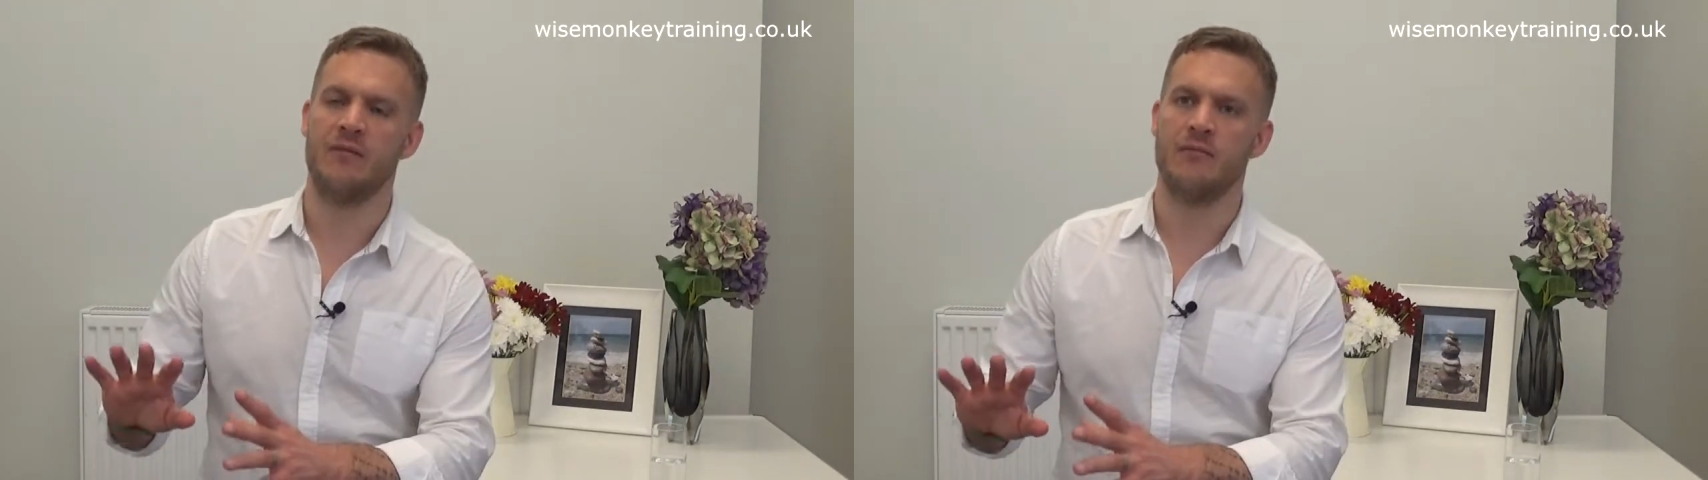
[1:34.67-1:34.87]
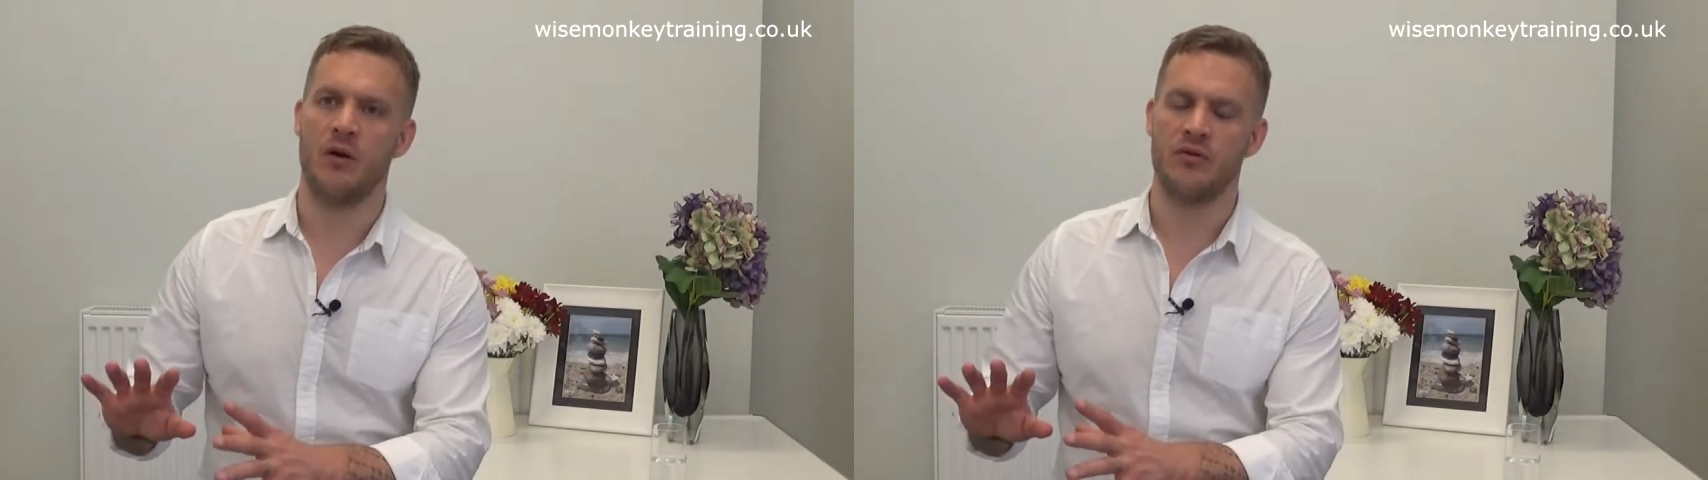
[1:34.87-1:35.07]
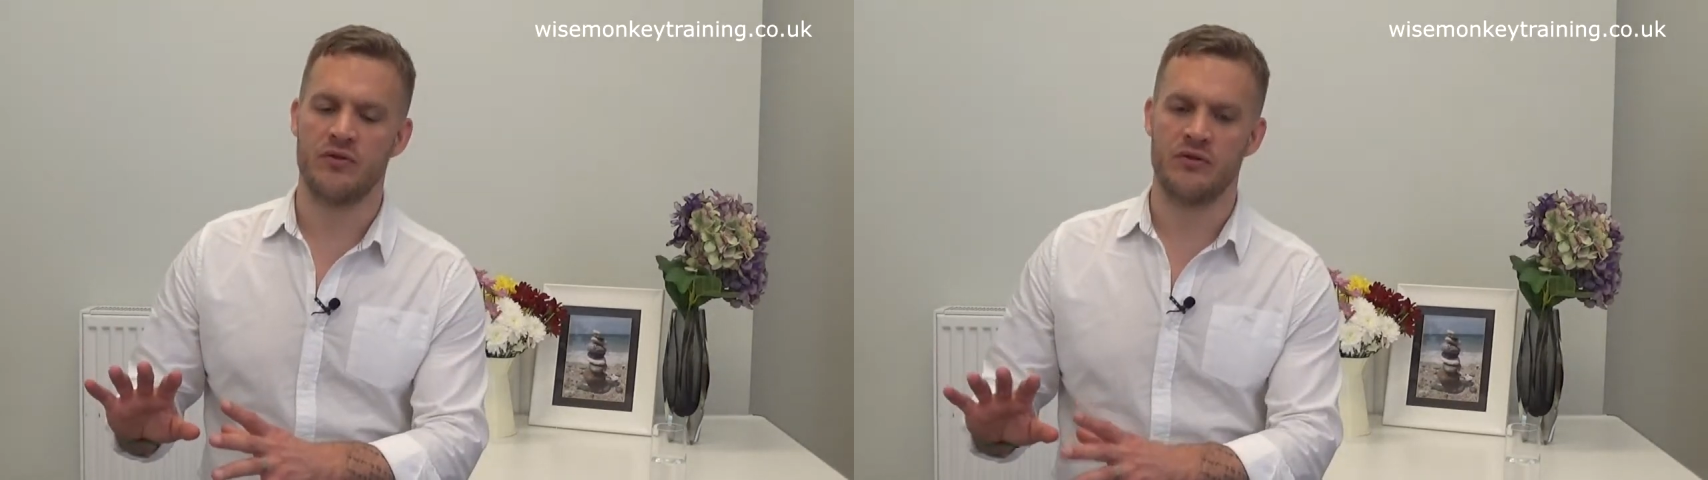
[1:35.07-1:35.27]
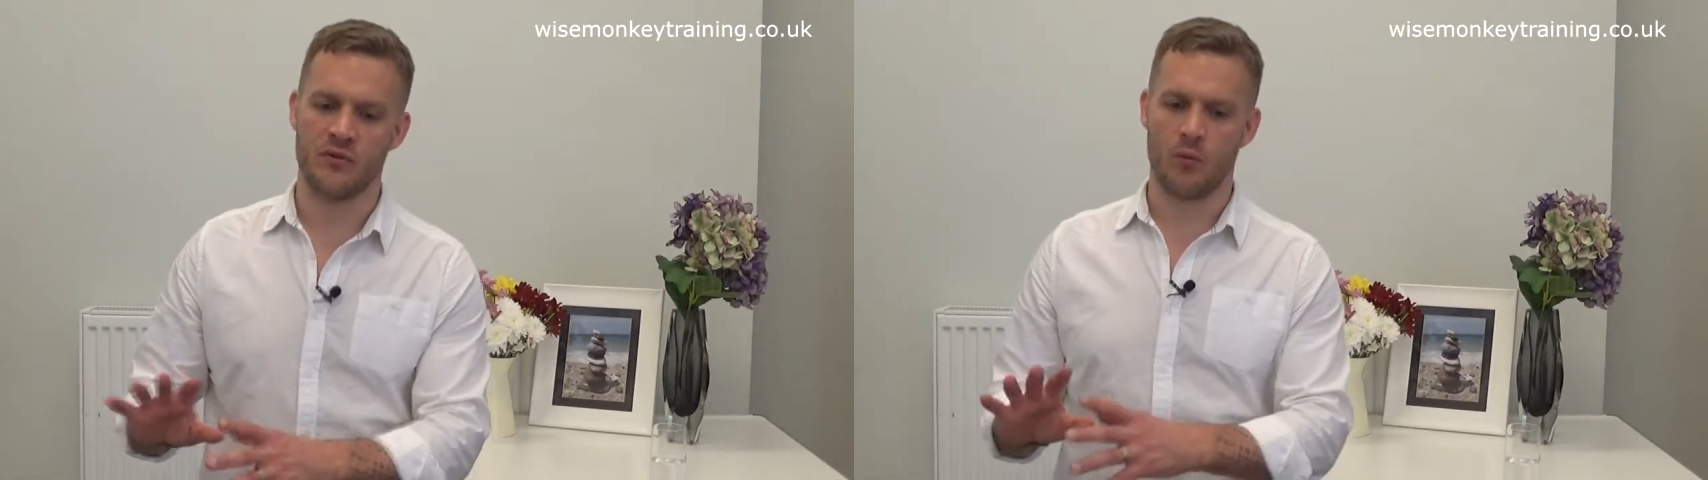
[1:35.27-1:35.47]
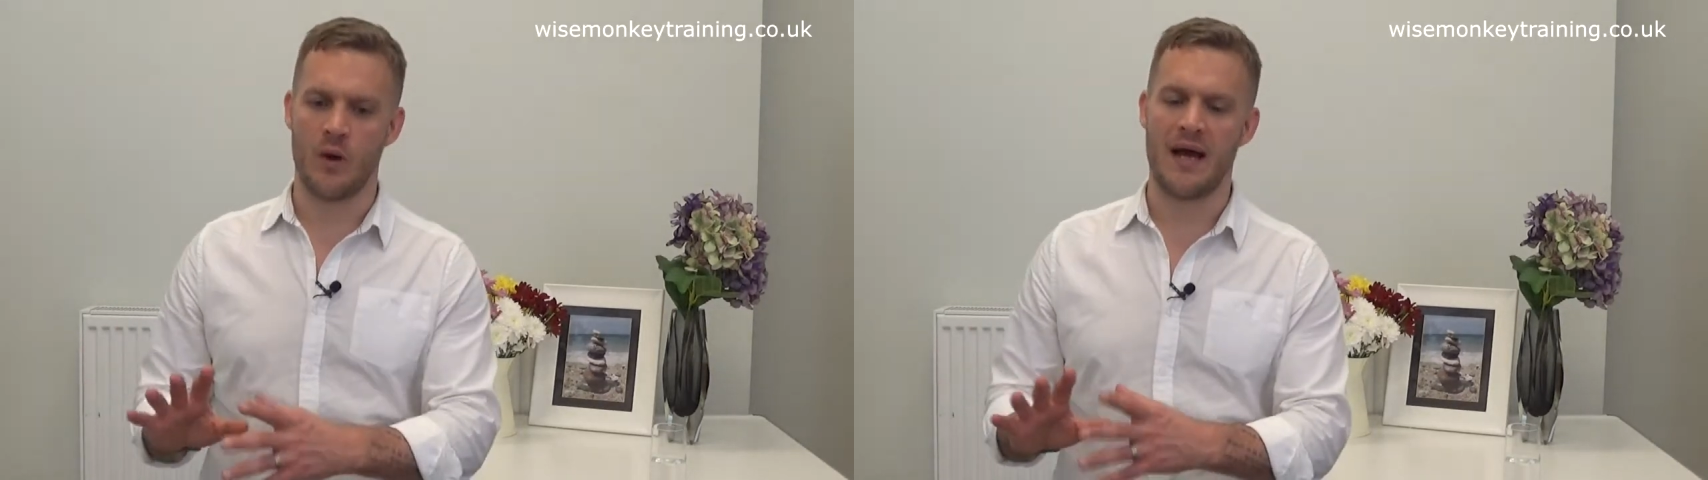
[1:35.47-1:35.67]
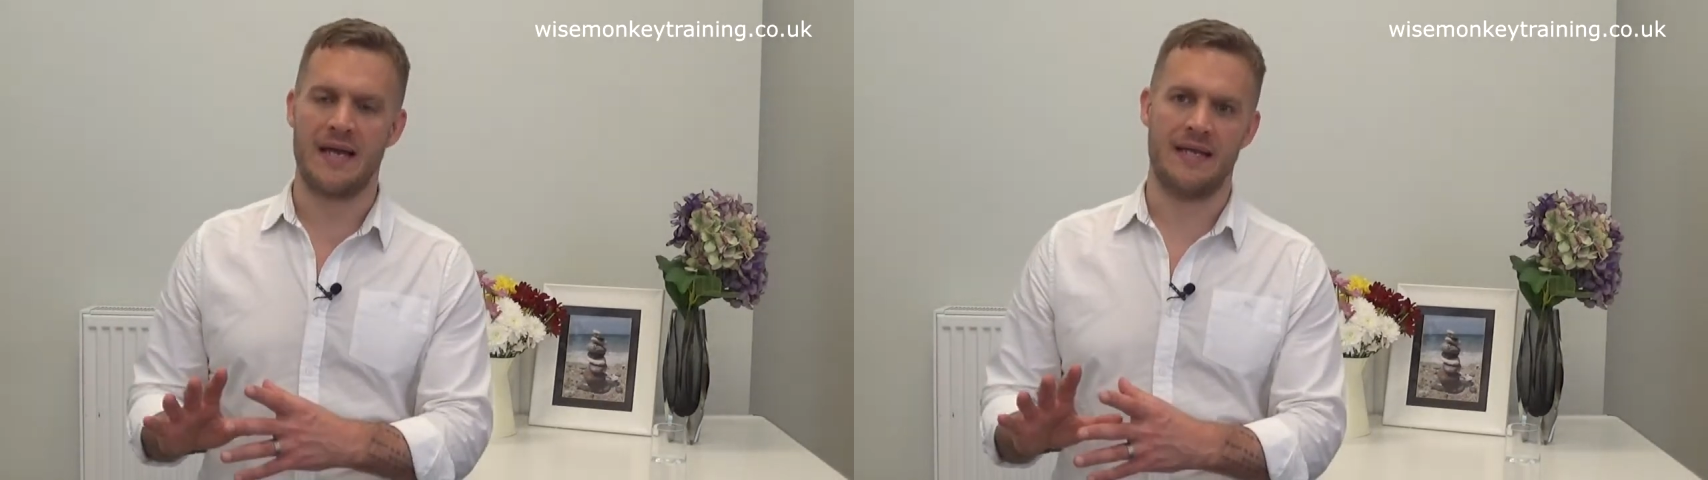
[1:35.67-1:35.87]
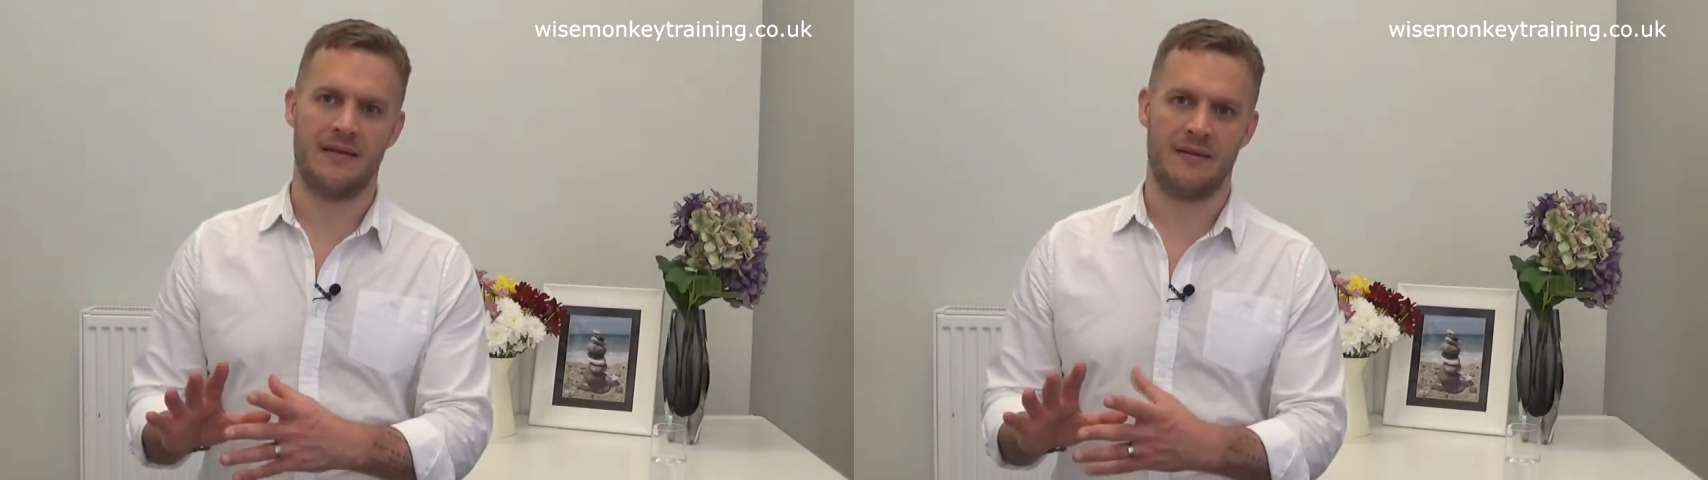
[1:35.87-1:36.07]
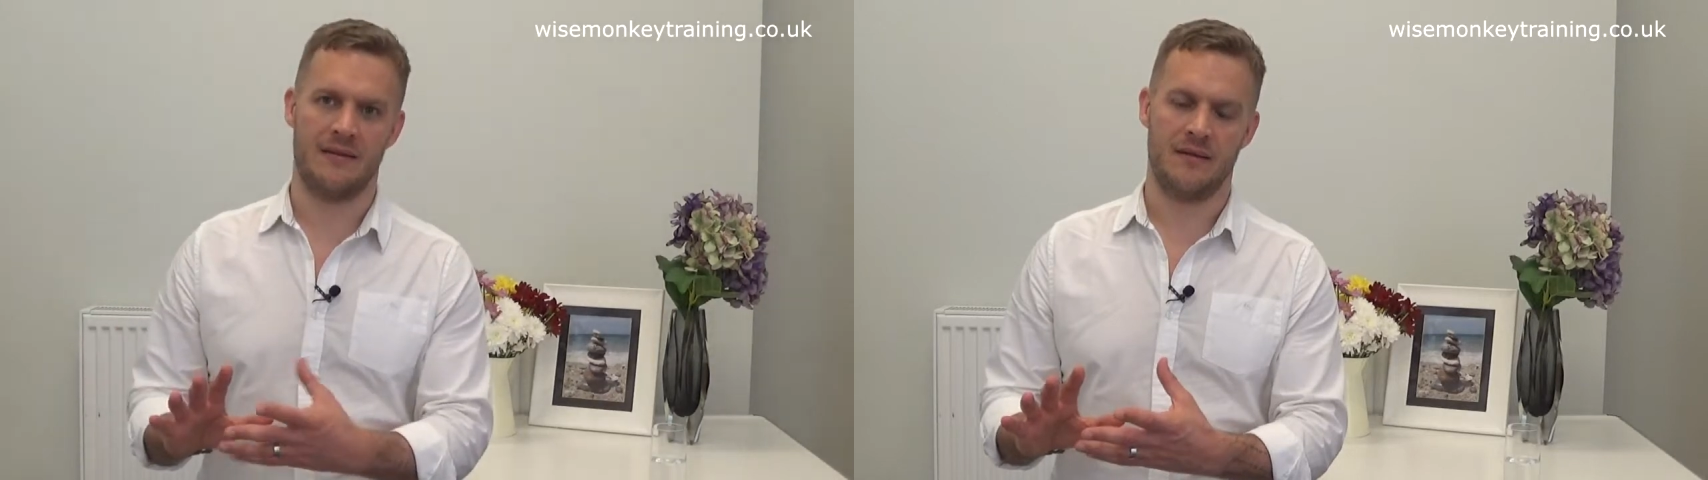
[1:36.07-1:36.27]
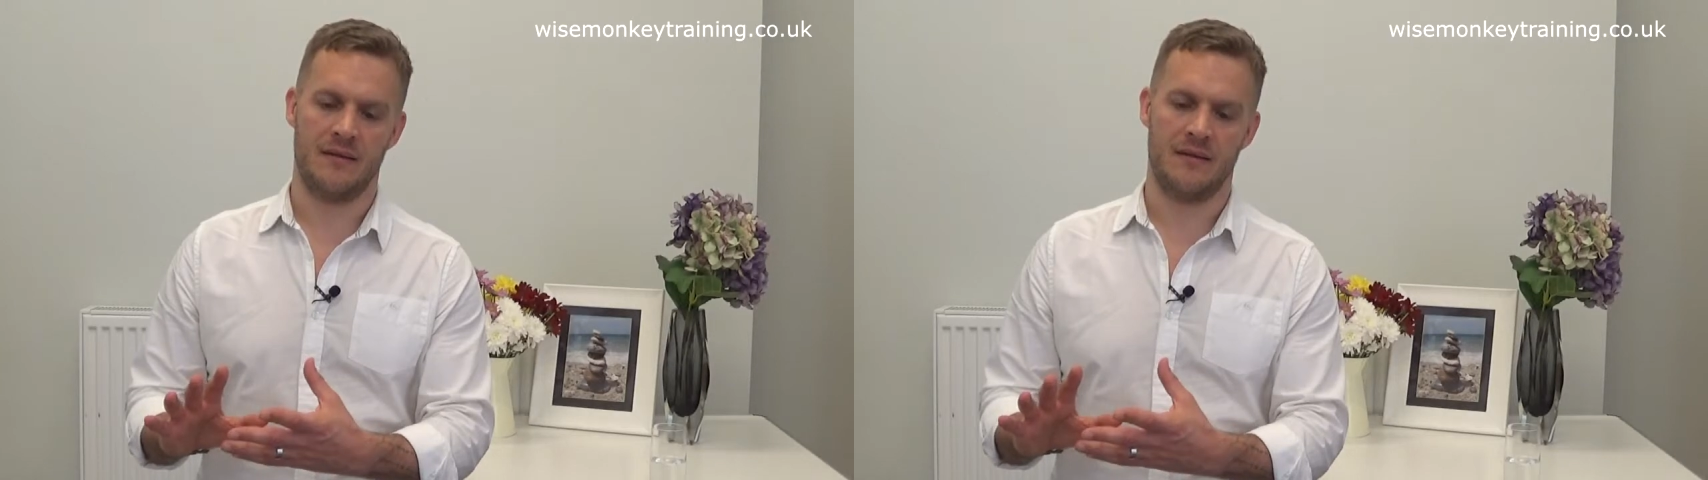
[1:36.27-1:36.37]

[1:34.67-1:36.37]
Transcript: emotions away.